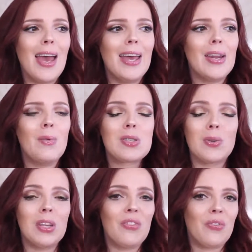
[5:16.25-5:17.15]
And it was
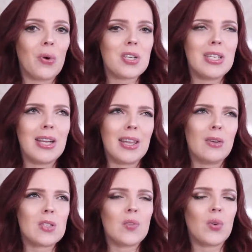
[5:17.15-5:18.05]
only 14, I think
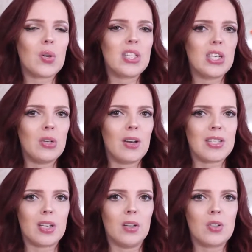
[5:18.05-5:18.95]
it was 14
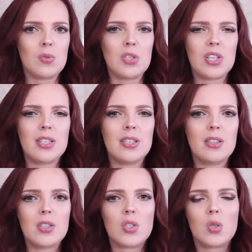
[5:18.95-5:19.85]
US dollars, which
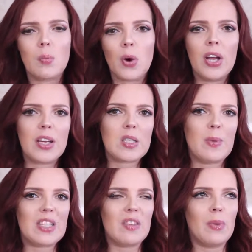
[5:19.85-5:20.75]
isn't super
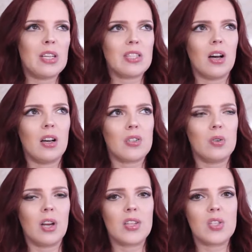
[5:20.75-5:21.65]
inexpensive, but it's
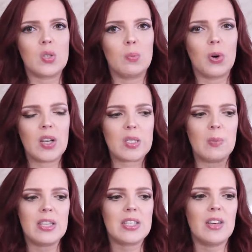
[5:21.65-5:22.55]
also not super
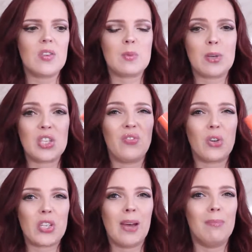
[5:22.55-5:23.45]
expensive, especially
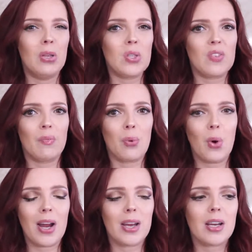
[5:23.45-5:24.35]
for 10 mils of
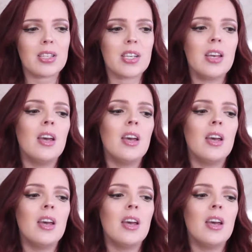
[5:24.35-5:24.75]
product.